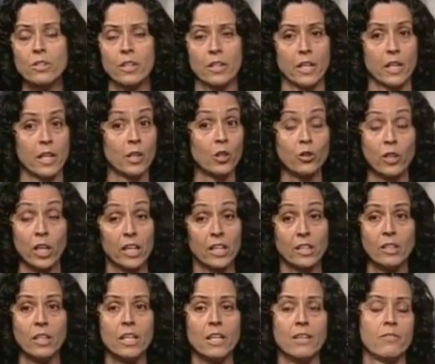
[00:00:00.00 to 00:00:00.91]
They
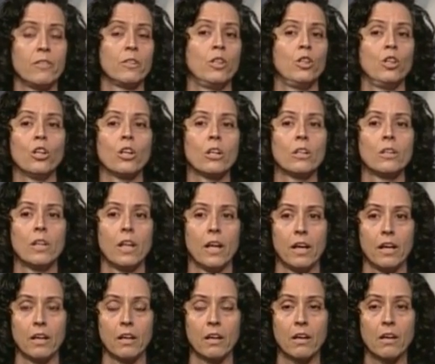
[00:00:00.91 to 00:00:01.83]
didn't even look
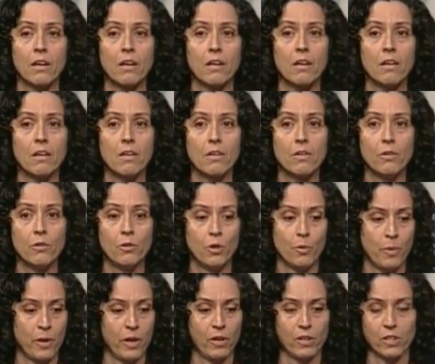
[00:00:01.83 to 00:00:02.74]
like
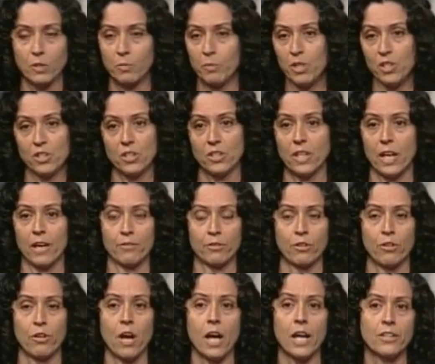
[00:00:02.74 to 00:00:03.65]
the parent species
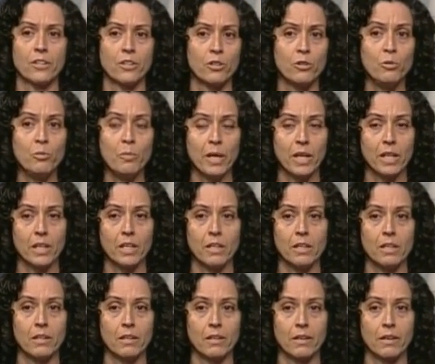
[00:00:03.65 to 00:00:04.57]
after not too
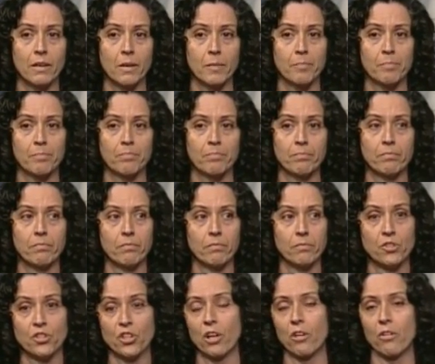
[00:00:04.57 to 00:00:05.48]
many
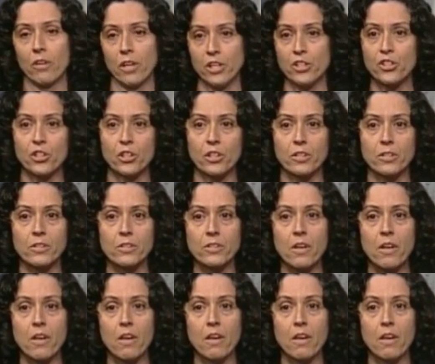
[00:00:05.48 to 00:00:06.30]
generations.